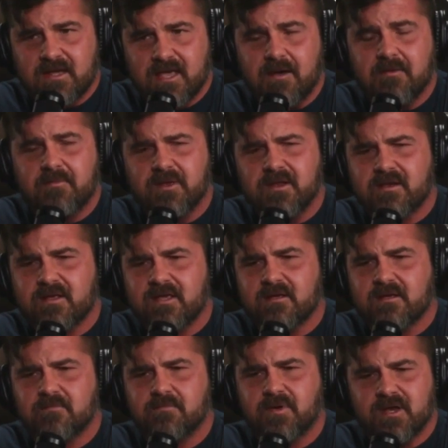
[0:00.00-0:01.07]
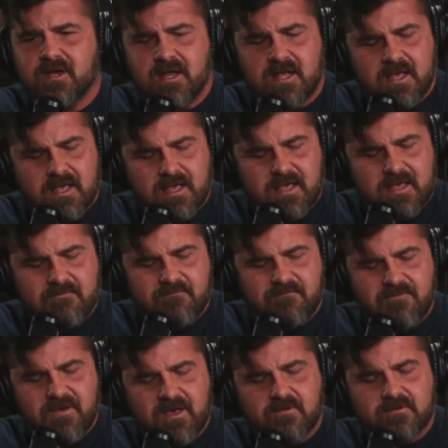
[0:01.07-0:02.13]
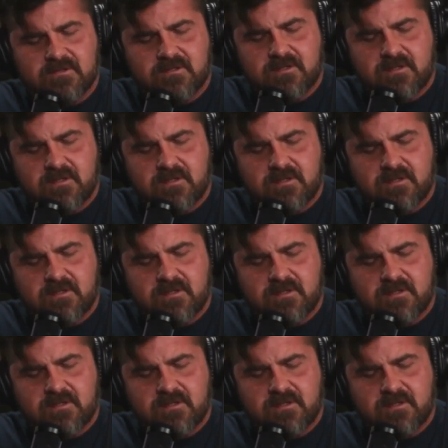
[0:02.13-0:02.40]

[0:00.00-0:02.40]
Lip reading: gabapentin again, but it felt